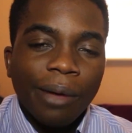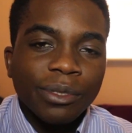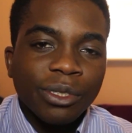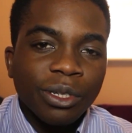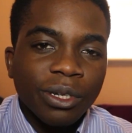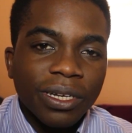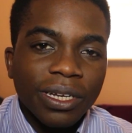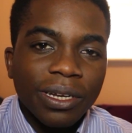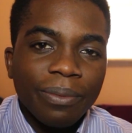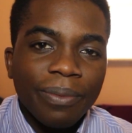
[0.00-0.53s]
I'm
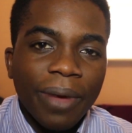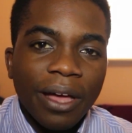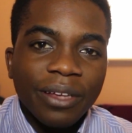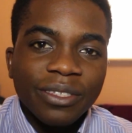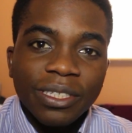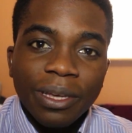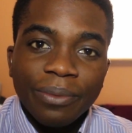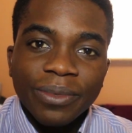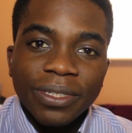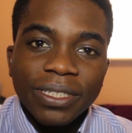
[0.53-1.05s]
talking
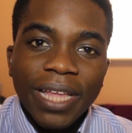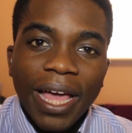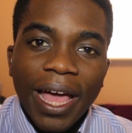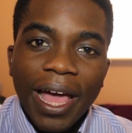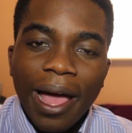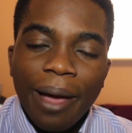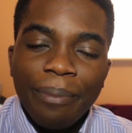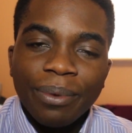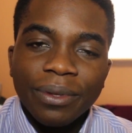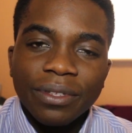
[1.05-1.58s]
about something
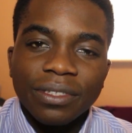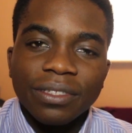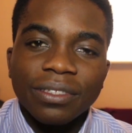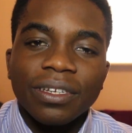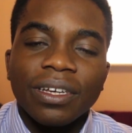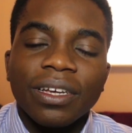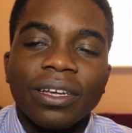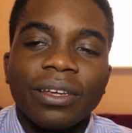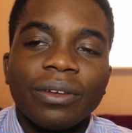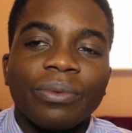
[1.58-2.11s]
that happened.
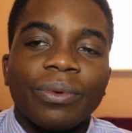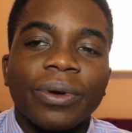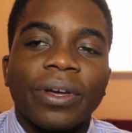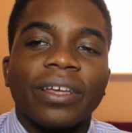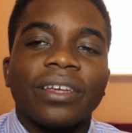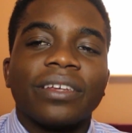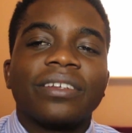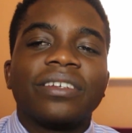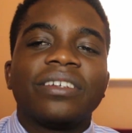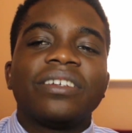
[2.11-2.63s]
Uh, wait.